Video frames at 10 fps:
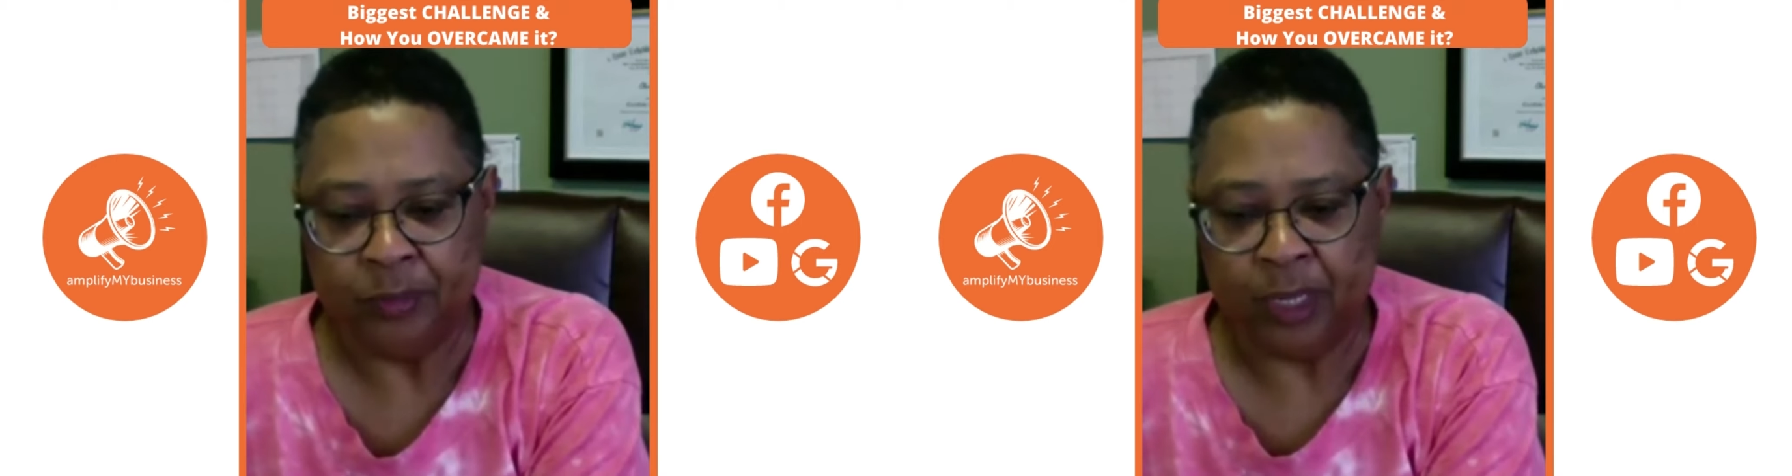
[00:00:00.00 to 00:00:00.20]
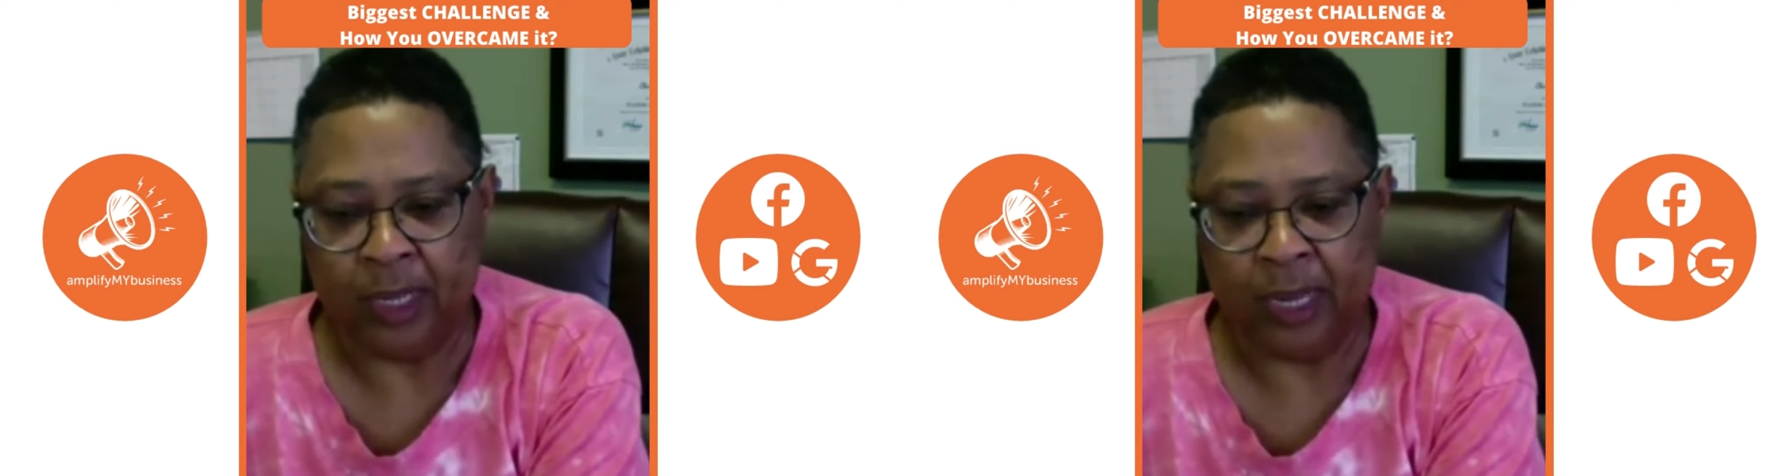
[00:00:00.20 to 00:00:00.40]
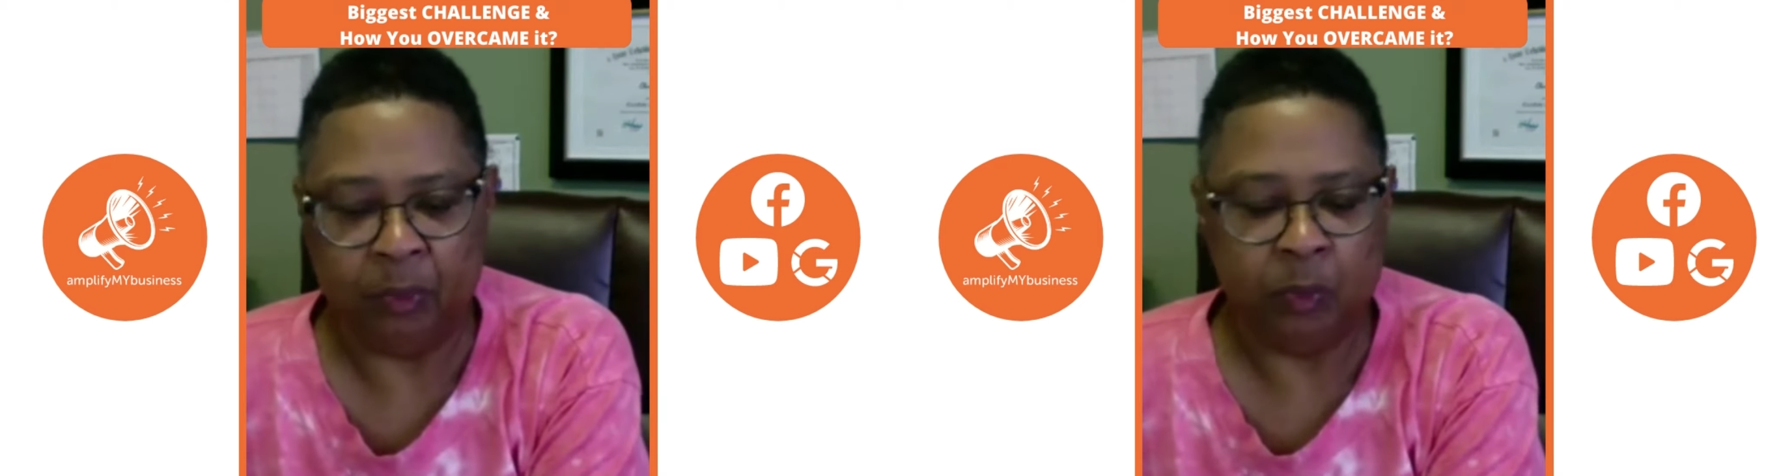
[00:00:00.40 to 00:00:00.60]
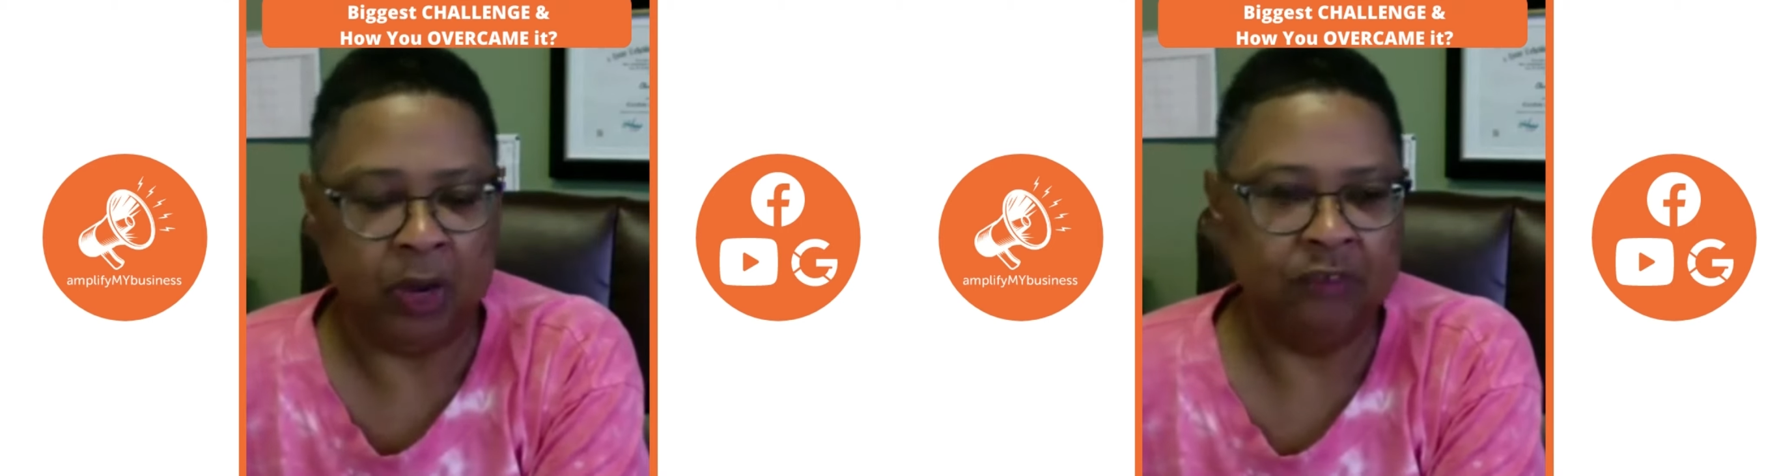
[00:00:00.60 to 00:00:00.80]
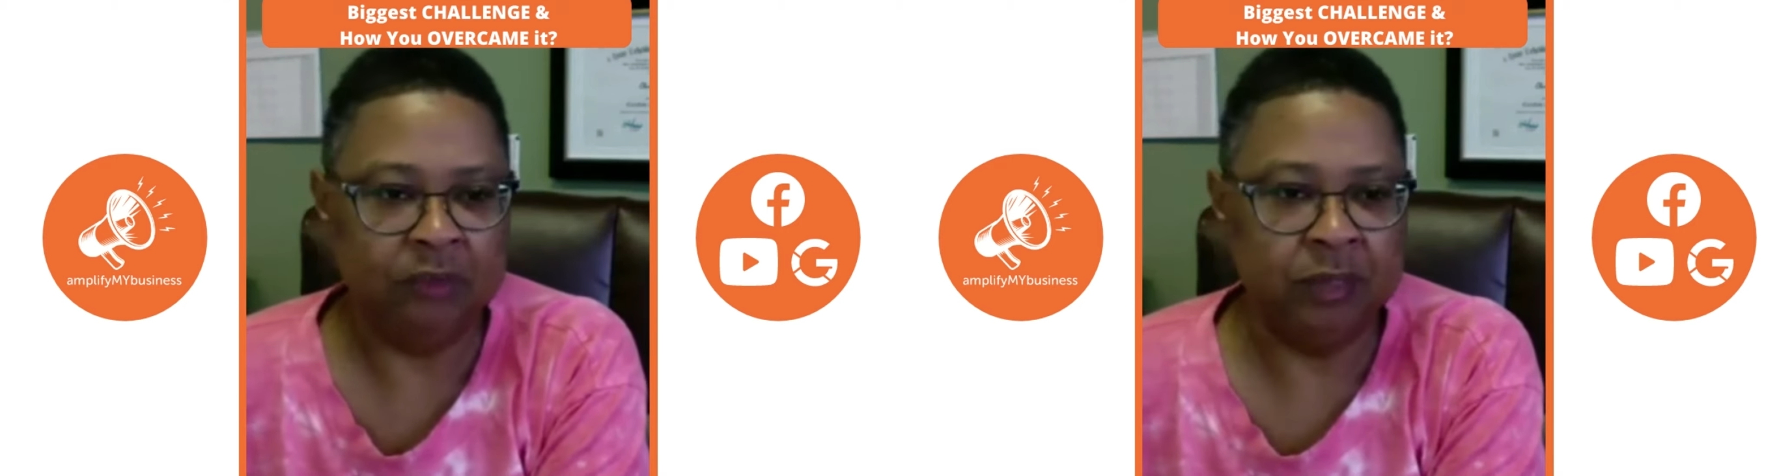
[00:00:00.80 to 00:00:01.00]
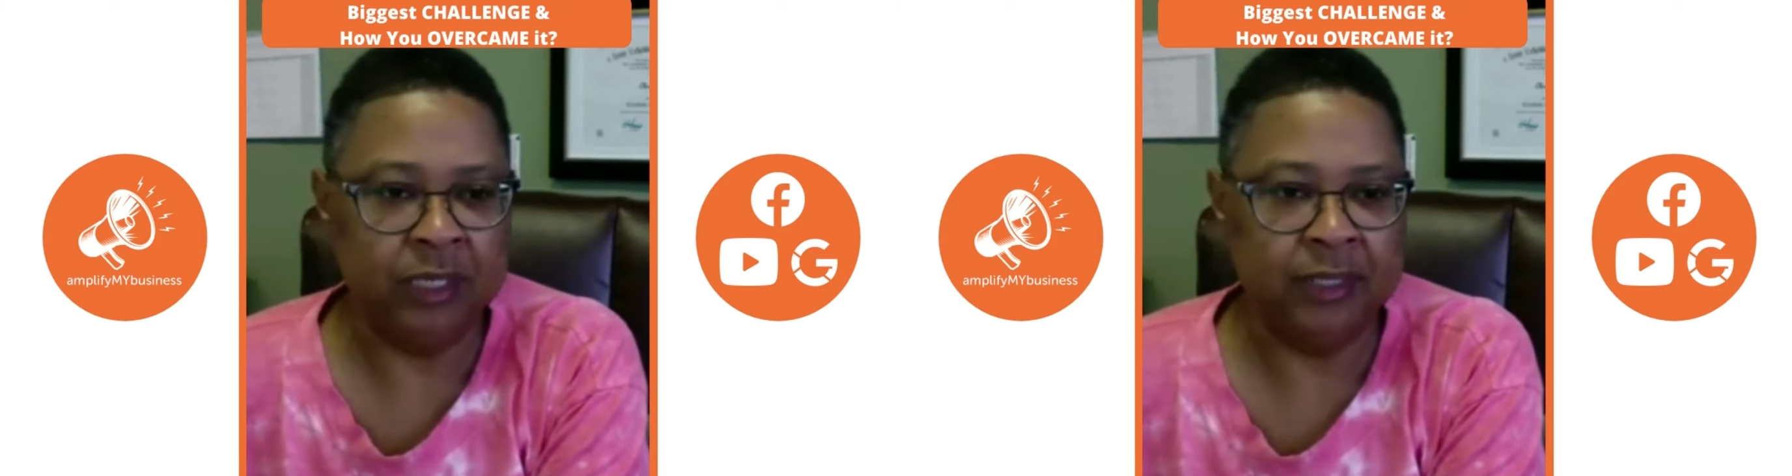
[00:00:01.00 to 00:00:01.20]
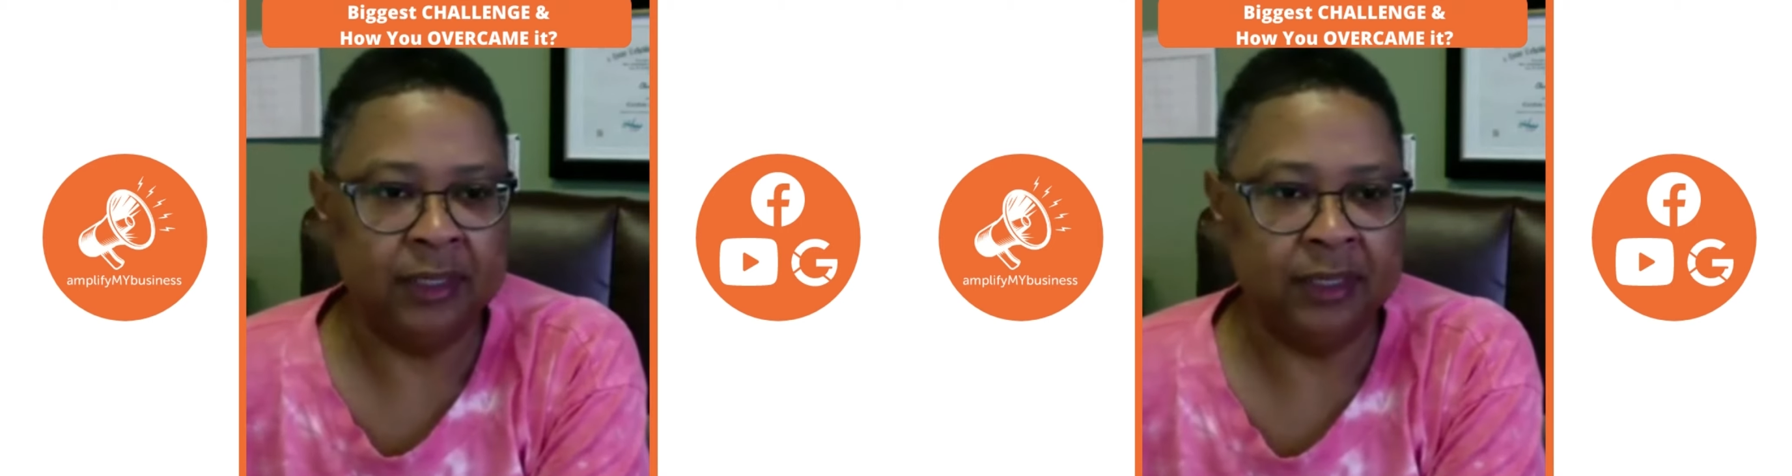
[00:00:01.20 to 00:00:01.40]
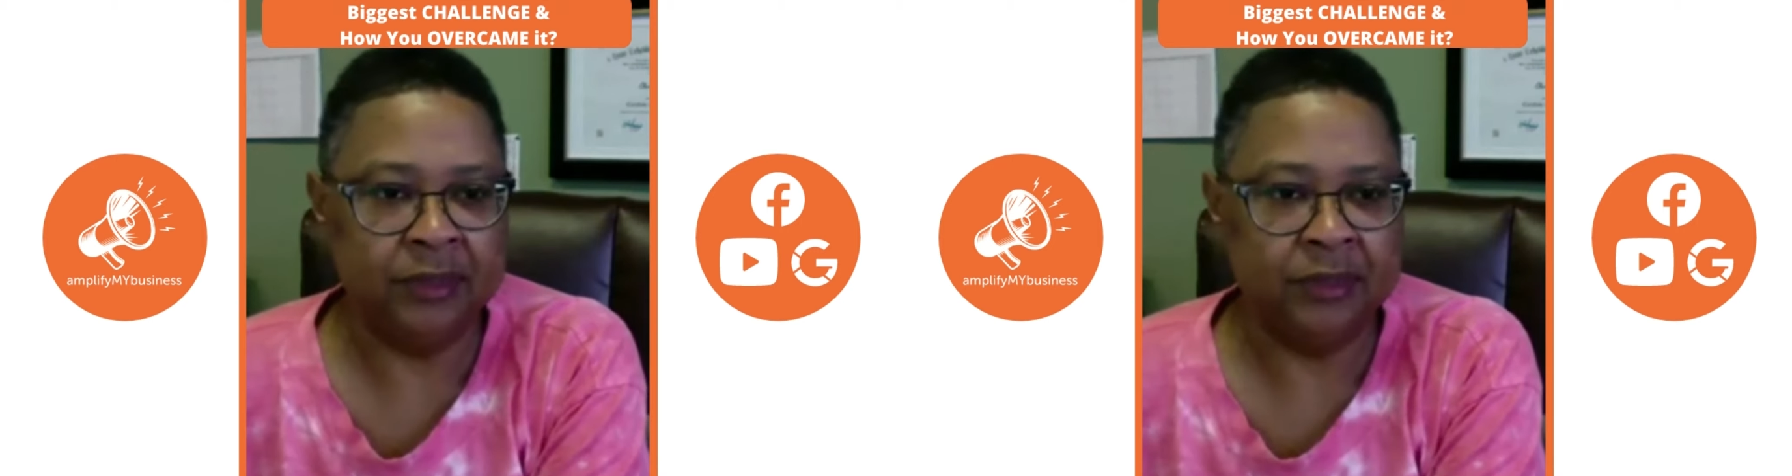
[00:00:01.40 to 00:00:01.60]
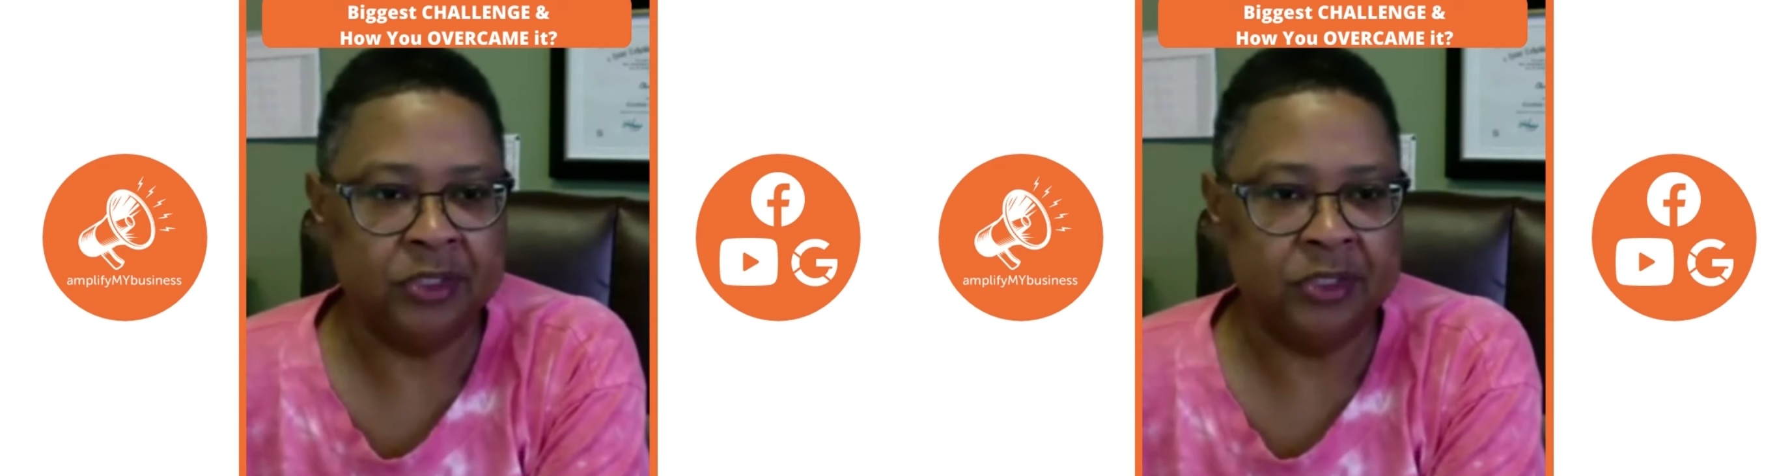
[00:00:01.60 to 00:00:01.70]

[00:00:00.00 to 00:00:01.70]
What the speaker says: I'm a private money lender,